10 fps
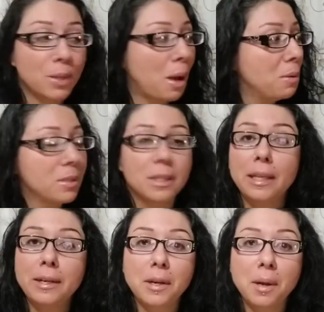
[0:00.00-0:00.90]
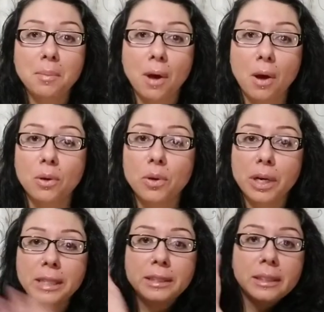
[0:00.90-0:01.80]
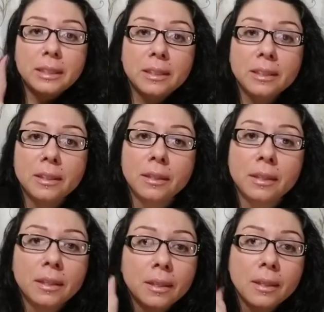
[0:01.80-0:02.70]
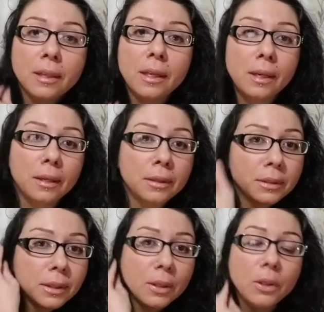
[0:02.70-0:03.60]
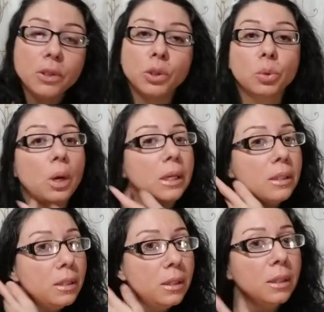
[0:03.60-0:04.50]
I was cleaning up all crazy and sweating